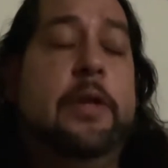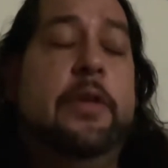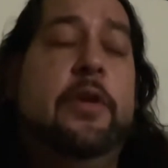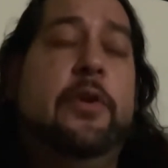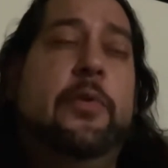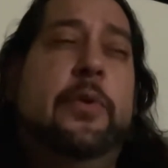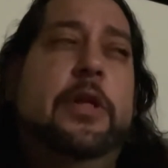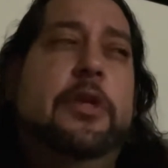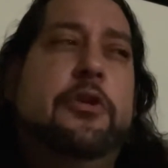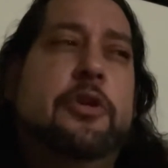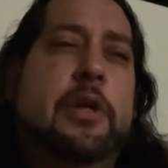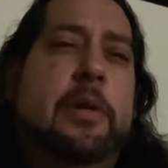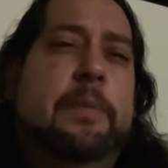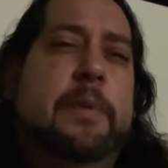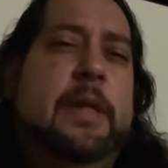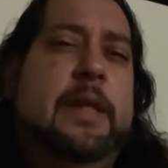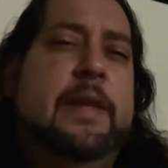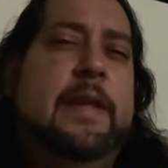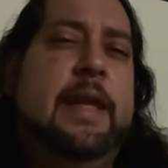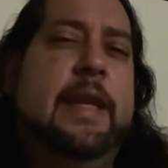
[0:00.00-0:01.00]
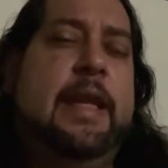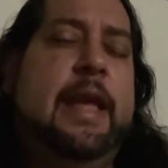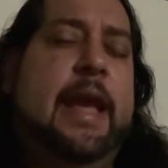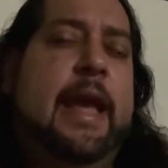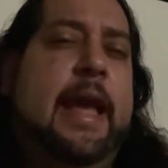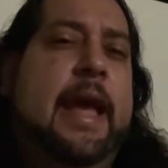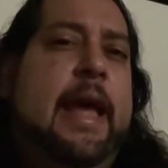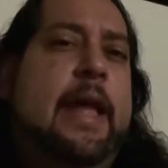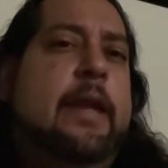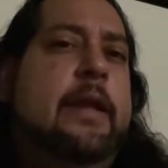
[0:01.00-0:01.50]
And the creature company that he
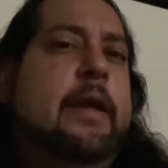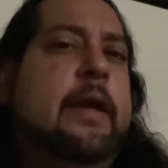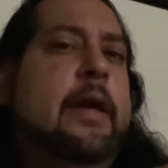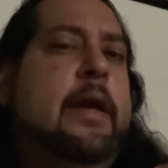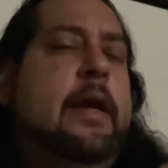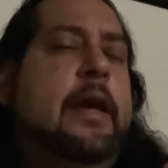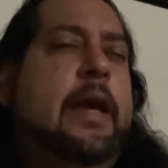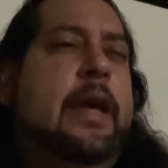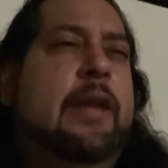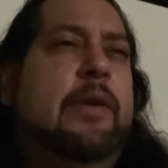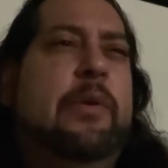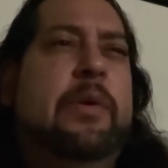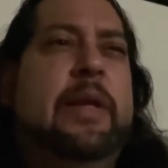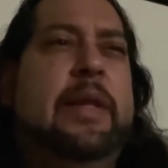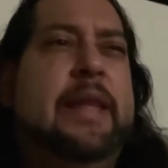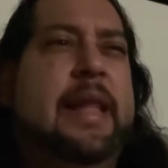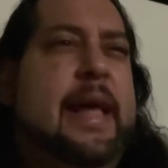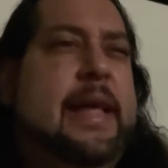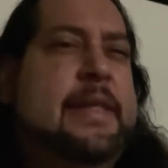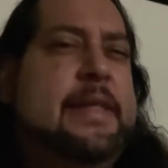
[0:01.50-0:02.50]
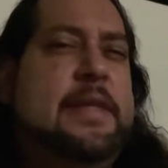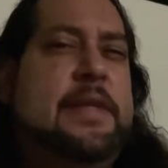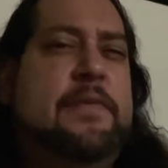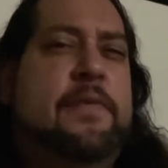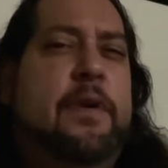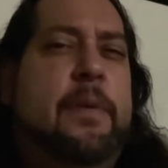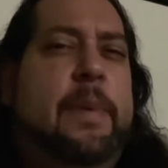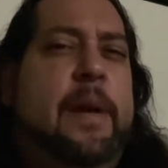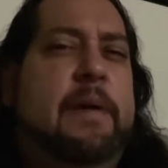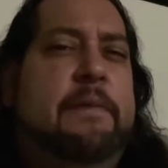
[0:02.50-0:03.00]
had, it only lasted
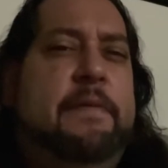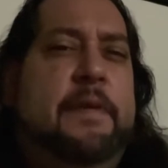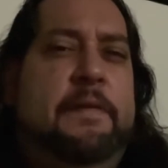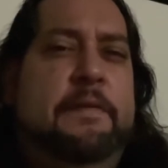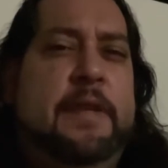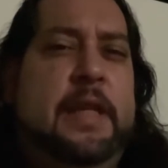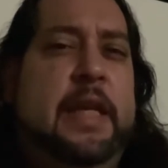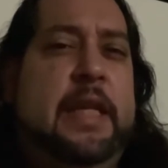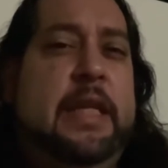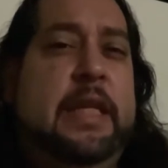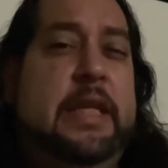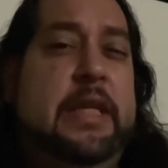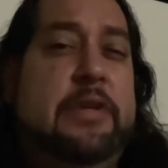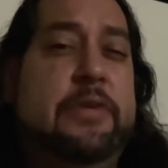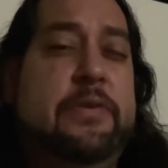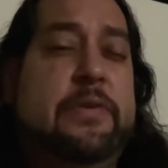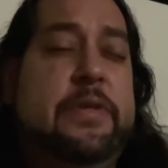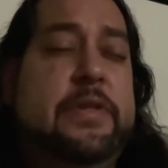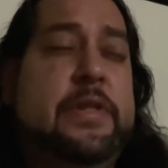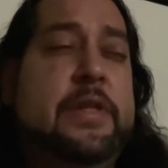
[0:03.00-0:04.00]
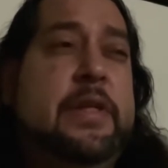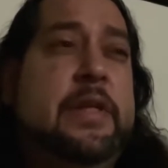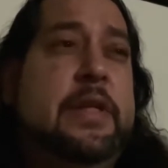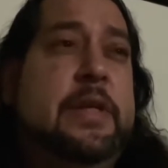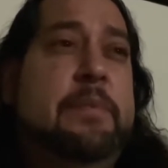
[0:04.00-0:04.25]
for about 15 years,